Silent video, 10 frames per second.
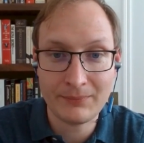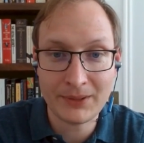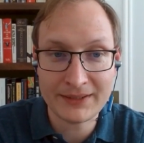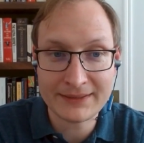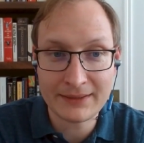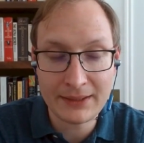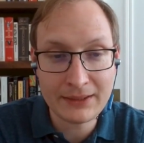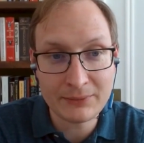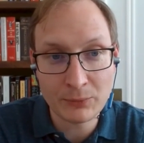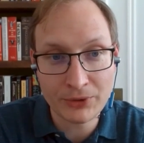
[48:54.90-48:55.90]
Because I
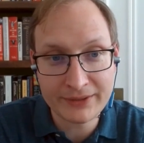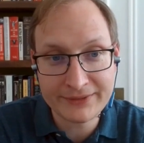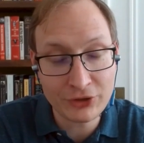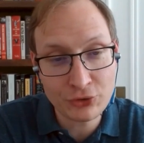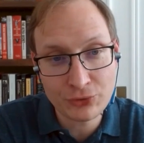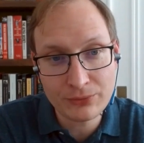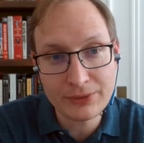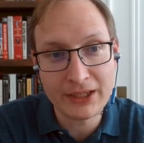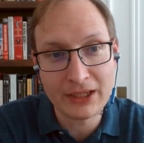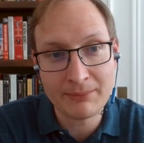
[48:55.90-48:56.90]
think we're going to see
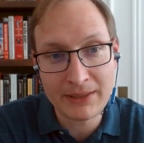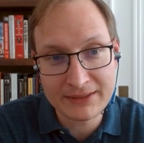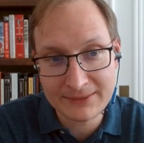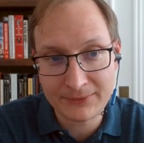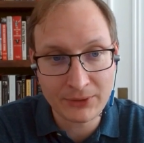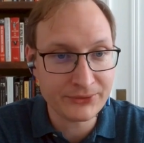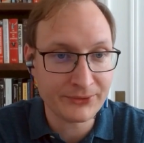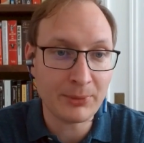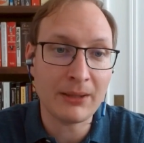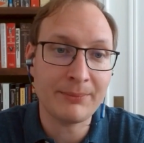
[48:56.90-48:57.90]
truly immense flows
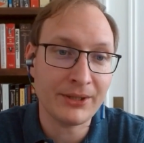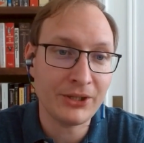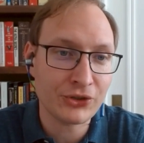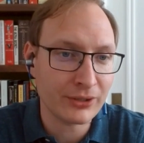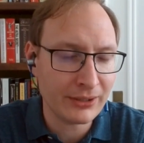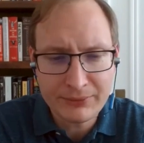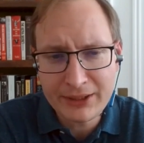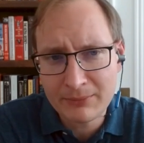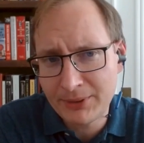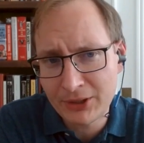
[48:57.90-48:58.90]
of population. The
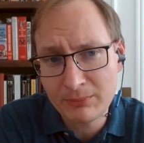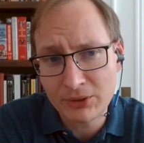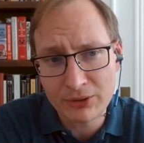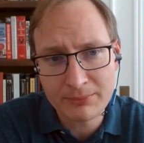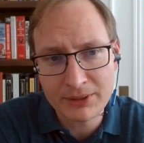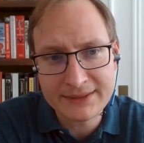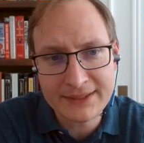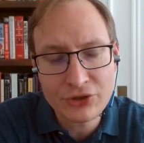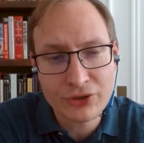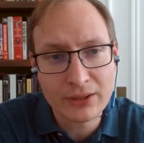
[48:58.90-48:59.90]
only comparable
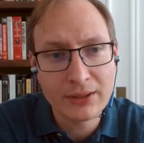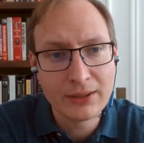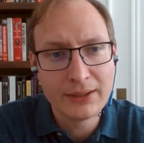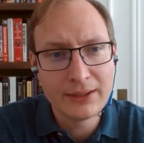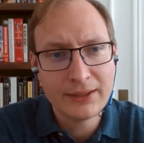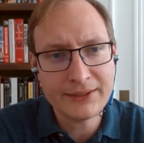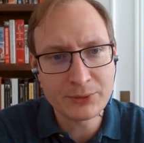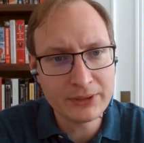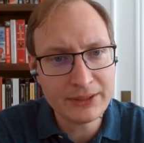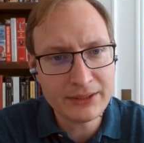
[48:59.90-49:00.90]
urbanization
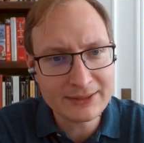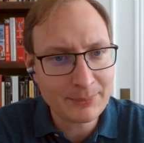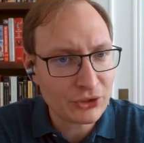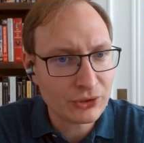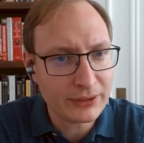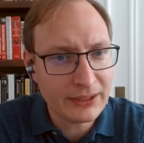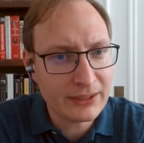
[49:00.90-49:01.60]
is really the special